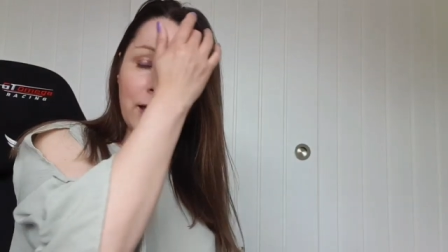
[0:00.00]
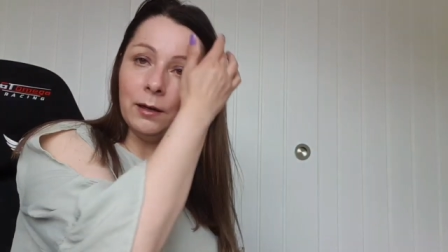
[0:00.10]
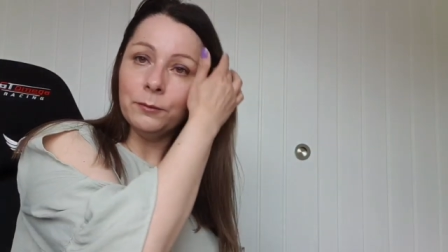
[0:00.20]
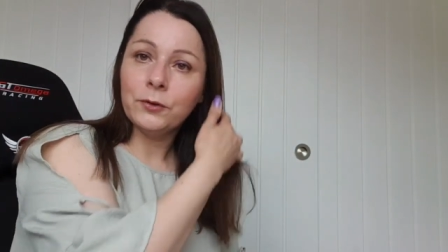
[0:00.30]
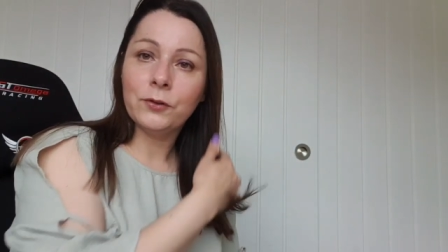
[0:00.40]

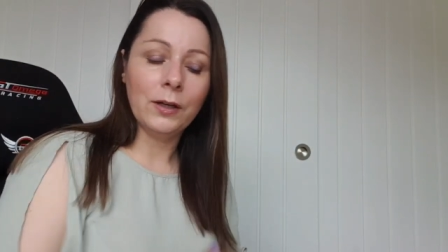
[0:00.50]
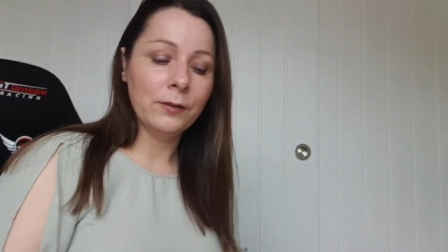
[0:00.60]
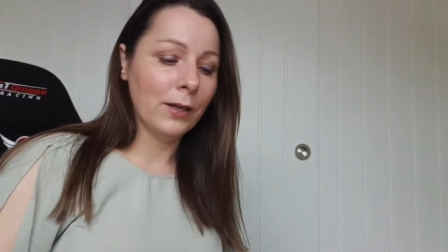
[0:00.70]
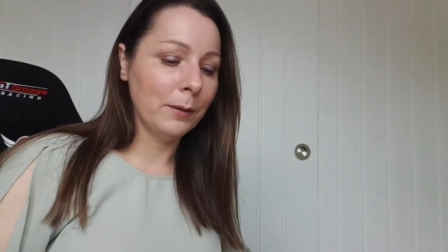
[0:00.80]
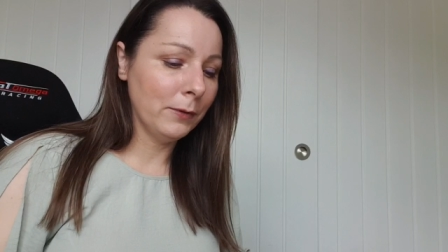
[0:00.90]
I'm just so
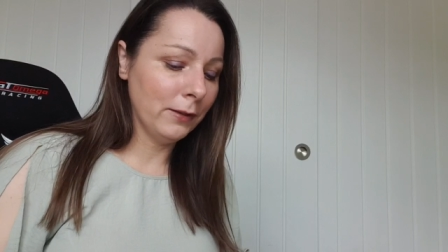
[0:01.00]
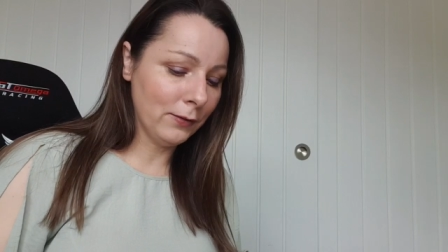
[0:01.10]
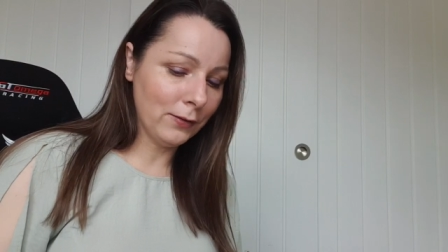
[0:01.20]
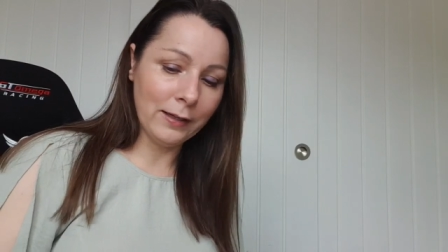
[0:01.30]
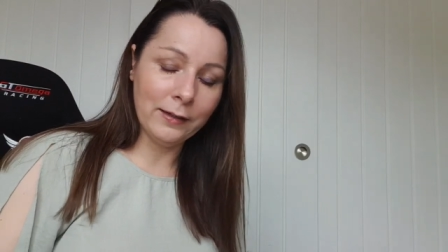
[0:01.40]
tempted
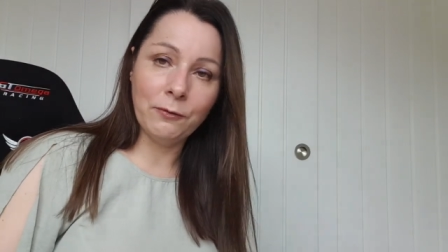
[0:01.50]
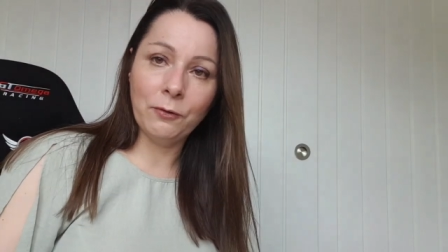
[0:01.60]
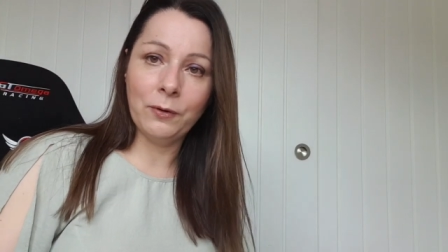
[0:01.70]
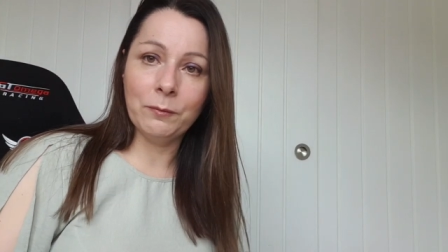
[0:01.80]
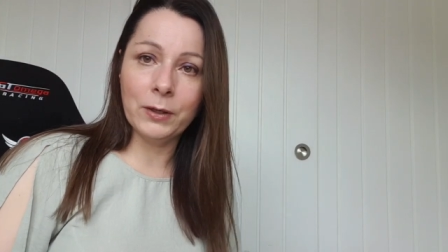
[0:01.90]
to send
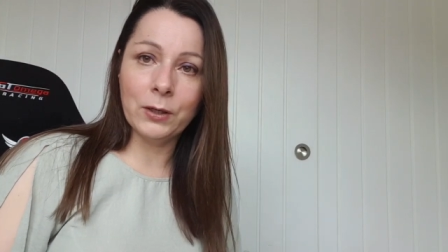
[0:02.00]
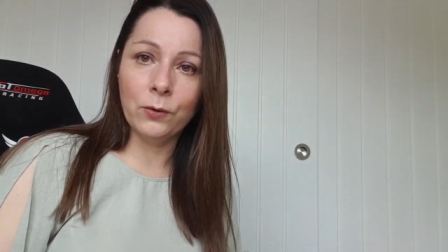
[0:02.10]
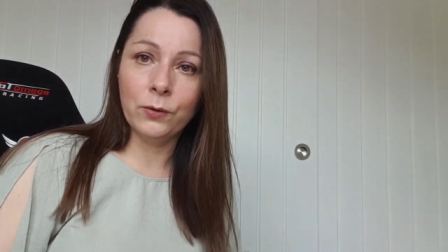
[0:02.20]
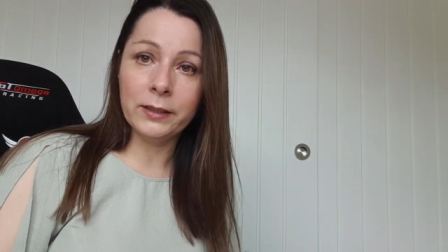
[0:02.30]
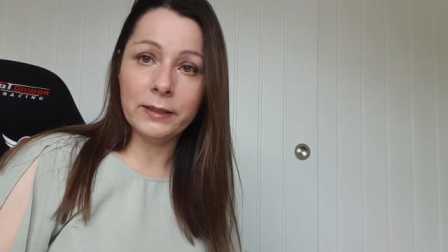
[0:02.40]
everything
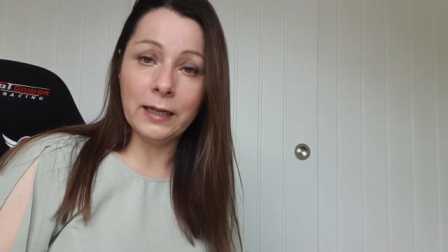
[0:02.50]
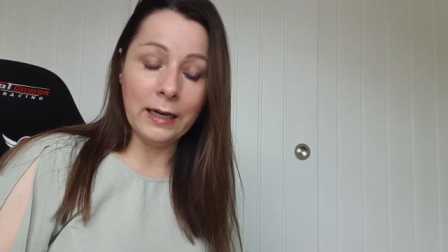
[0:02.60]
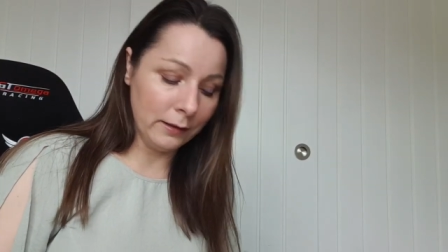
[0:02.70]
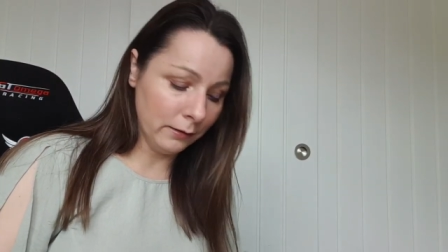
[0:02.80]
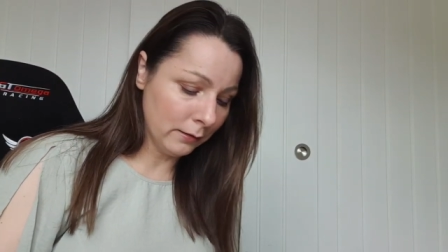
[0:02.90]
recorded
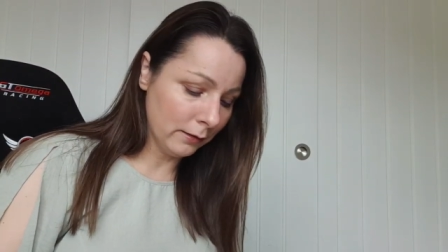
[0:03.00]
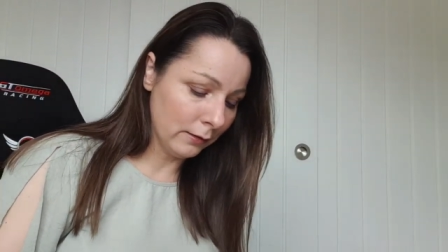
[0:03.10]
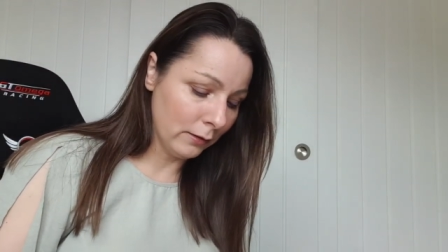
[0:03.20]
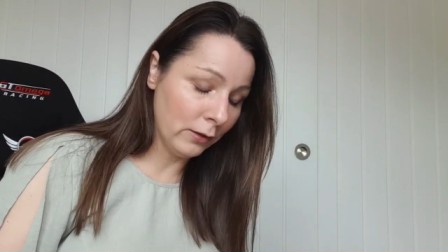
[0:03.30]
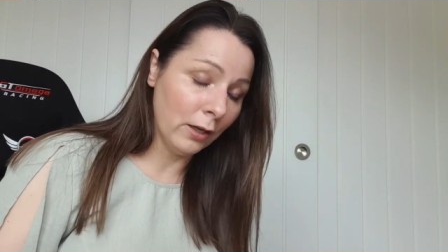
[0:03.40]
now.
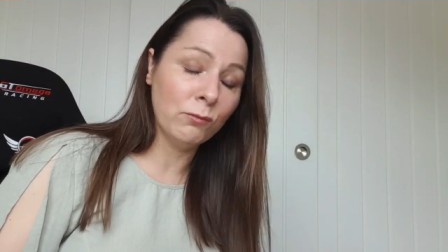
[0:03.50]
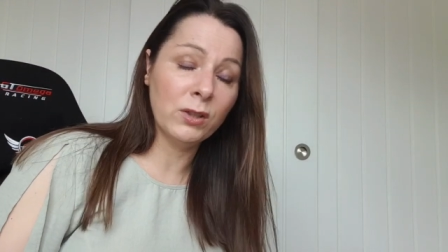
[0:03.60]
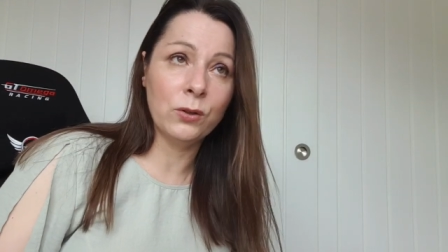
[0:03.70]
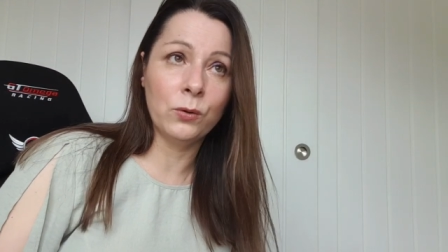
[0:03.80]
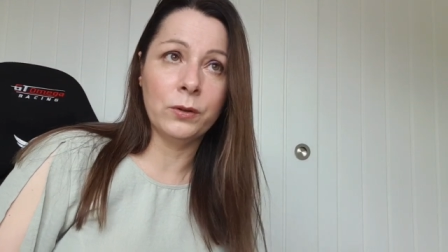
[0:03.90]
Not
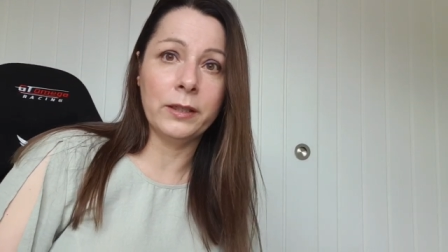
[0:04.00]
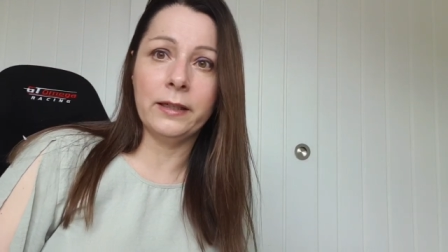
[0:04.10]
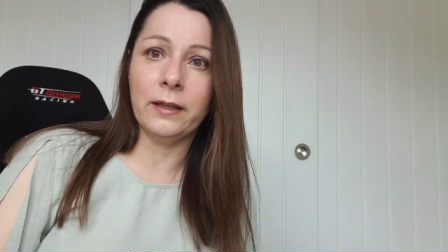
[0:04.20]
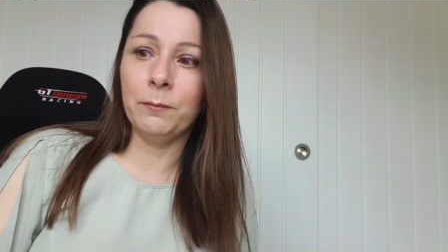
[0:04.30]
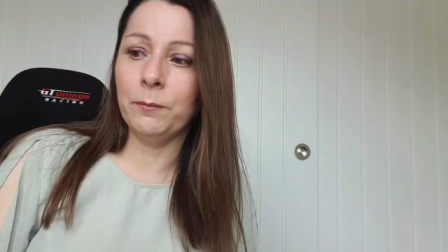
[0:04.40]

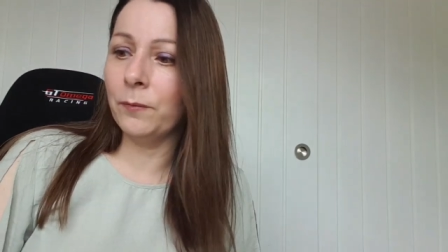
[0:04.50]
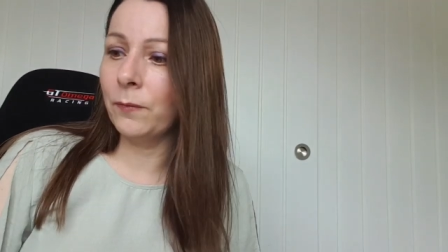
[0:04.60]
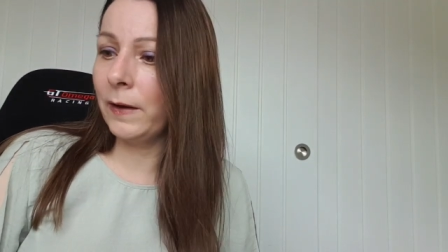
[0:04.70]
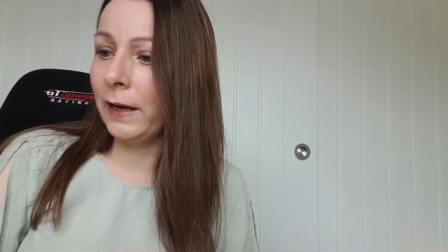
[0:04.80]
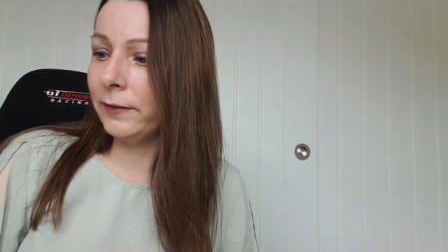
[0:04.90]
recorded, um,
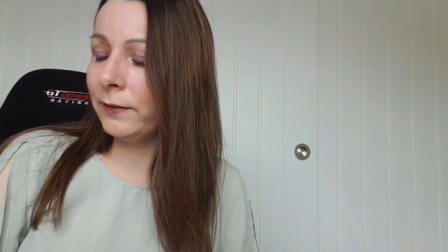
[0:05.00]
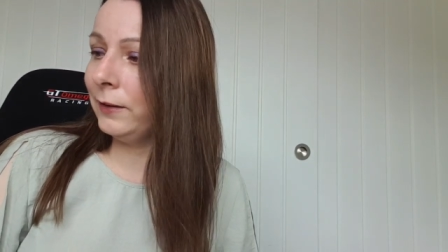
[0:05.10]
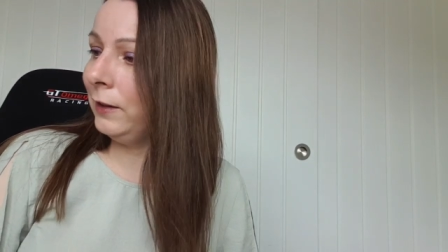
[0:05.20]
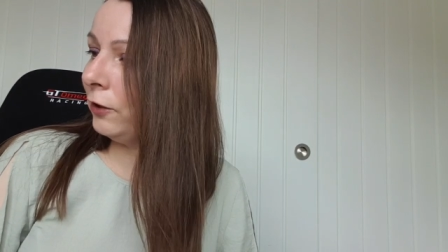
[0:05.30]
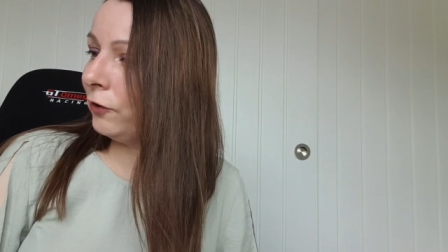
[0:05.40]
get a
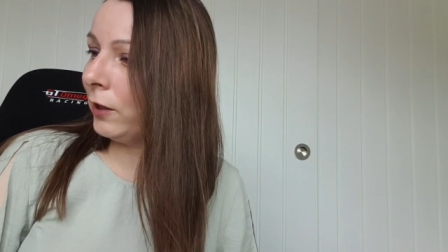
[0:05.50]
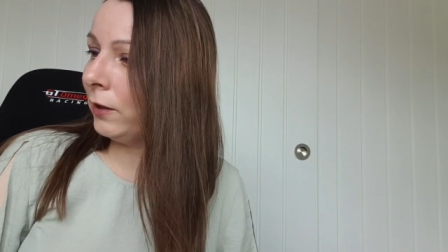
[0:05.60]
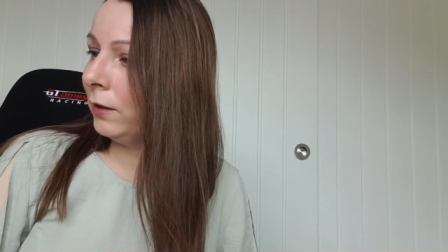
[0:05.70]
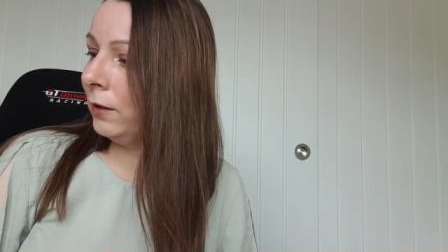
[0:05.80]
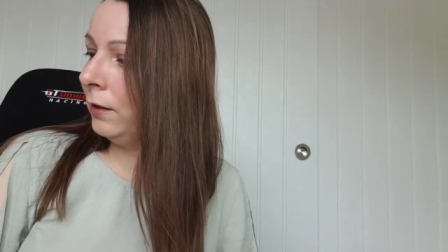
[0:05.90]
signature.